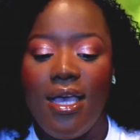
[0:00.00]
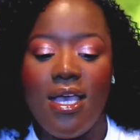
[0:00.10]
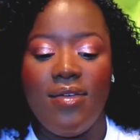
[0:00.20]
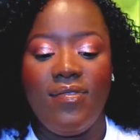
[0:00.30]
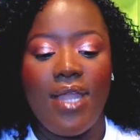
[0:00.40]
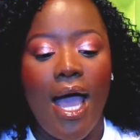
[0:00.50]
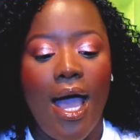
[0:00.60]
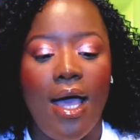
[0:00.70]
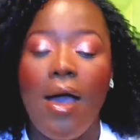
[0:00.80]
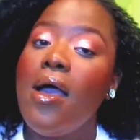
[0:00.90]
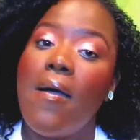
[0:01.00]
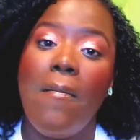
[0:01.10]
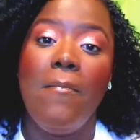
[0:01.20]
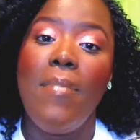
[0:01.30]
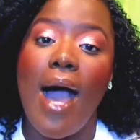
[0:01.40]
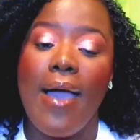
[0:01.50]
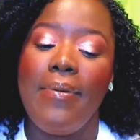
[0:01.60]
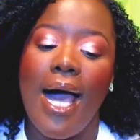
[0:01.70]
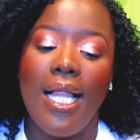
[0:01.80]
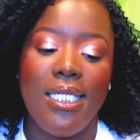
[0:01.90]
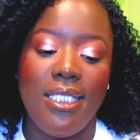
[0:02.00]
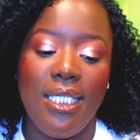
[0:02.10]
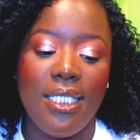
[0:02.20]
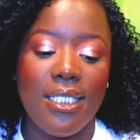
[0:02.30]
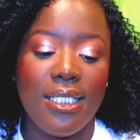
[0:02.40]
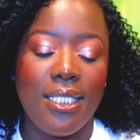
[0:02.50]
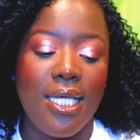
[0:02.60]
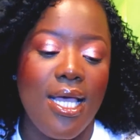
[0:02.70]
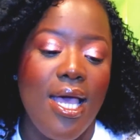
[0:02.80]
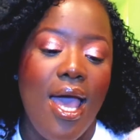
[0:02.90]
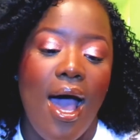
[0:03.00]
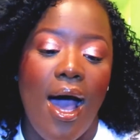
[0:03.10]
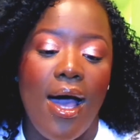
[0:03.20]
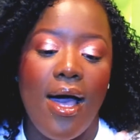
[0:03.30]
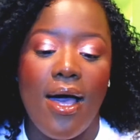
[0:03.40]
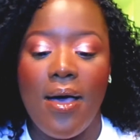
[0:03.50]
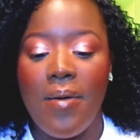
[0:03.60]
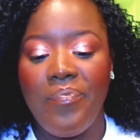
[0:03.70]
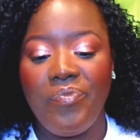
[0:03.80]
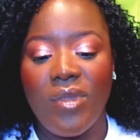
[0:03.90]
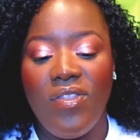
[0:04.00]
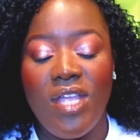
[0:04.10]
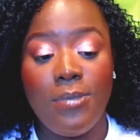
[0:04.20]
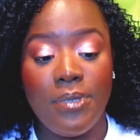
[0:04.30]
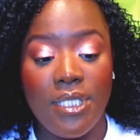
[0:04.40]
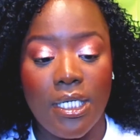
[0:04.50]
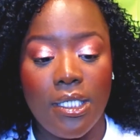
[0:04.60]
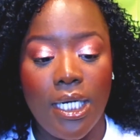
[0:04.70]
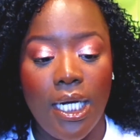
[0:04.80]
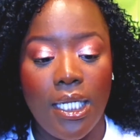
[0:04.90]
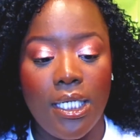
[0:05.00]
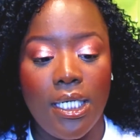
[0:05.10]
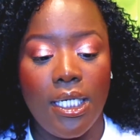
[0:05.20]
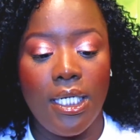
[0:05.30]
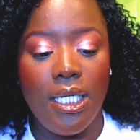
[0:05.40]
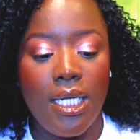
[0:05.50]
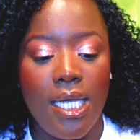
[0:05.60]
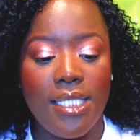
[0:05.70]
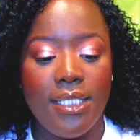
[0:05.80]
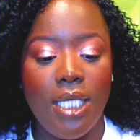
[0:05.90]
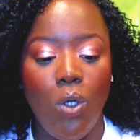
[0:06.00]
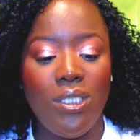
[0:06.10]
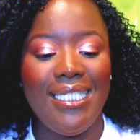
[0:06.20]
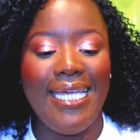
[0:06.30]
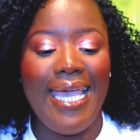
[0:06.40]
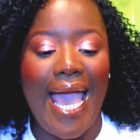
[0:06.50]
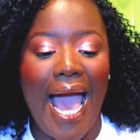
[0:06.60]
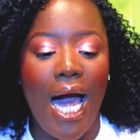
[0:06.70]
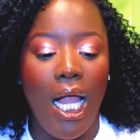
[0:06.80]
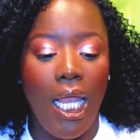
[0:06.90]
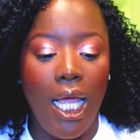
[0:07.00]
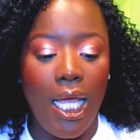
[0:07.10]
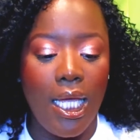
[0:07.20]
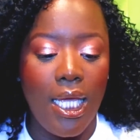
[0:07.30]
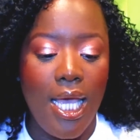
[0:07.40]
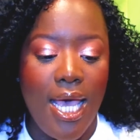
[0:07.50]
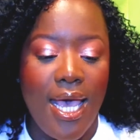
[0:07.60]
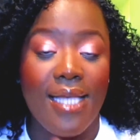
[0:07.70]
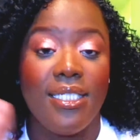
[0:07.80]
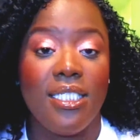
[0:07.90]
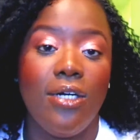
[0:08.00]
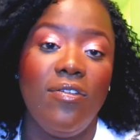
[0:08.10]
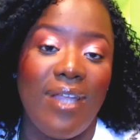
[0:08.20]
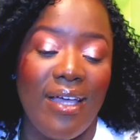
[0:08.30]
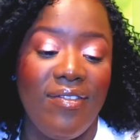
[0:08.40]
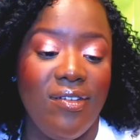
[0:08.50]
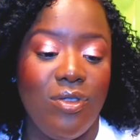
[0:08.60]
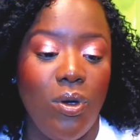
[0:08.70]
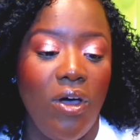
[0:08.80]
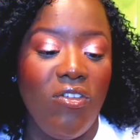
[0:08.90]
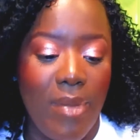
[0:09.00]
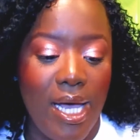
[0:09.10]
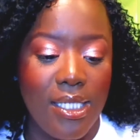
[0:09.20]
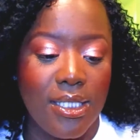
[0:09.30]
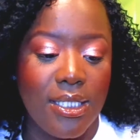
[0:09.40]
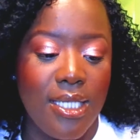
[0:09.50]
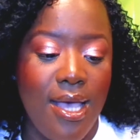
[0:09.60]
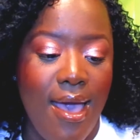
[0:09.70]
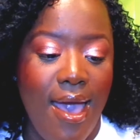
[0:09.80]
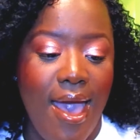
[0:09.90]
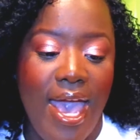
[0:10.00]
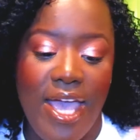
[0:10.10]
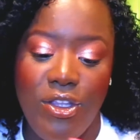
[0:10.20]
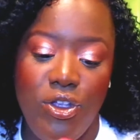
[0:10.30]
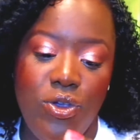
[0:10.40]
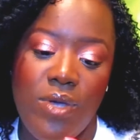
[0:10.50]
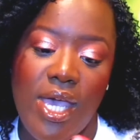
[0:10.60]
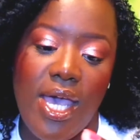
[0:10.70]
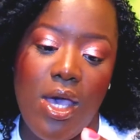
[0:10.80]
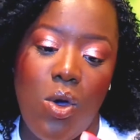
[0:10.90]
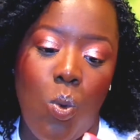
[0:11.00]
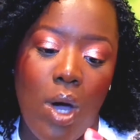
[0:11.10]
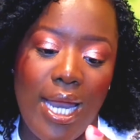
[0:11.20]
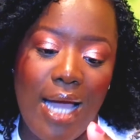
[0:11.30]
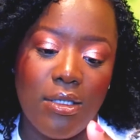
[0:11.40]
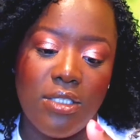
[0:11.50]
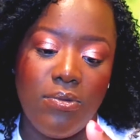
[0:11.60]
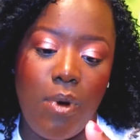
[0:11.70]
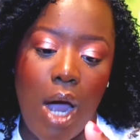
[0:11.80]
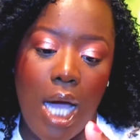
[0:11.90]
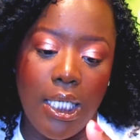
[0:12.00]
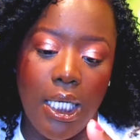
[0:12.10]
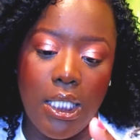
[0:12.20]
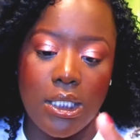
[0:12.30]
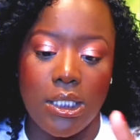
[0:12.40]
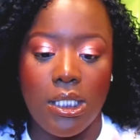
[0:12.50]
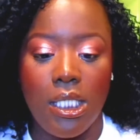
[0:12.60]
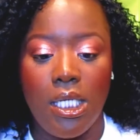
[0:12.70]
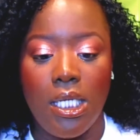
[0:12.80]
If not, my apologies. This particular color is Golden Gal. It has a shelf life of 12 months, and you get 1 ounce of product.